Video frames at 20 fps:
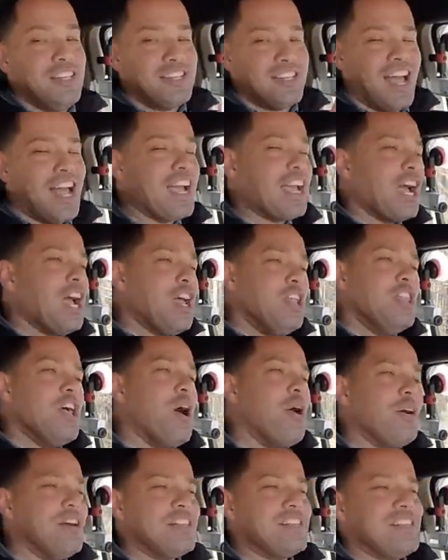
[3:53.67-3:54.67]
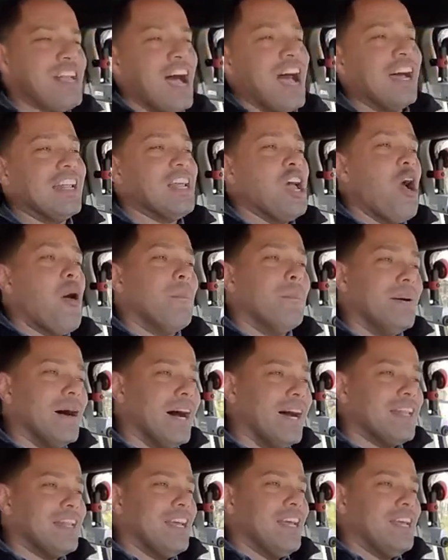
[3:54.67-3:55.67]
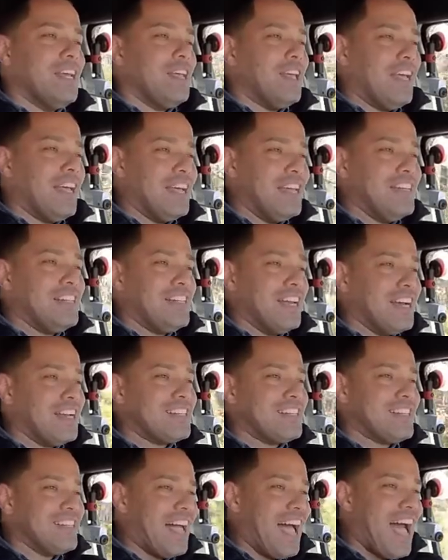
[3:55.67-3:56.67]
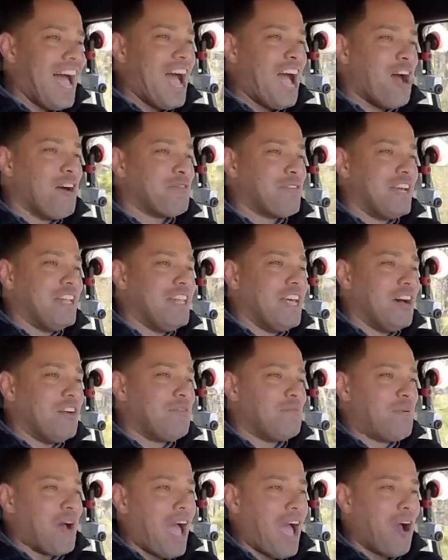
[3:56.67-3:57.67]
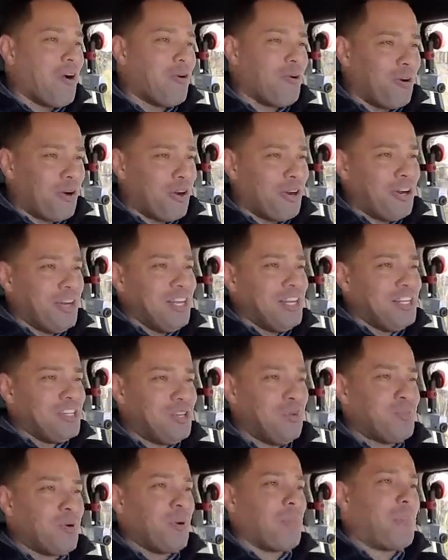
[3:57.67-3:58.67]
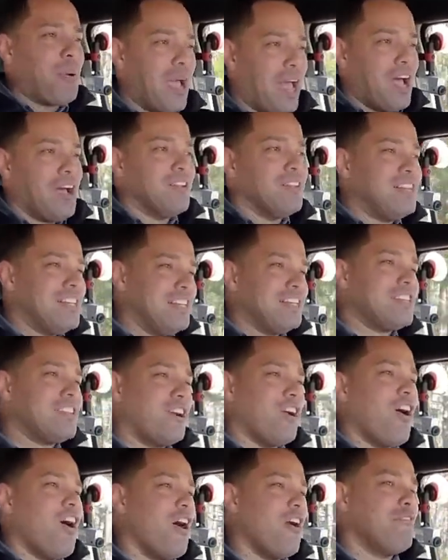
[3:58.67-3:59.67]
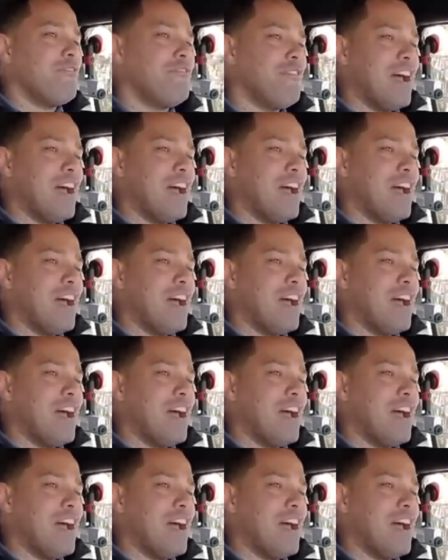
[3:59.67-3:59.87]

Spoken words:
It's like, no, it's not. But it does have enough power to propel this car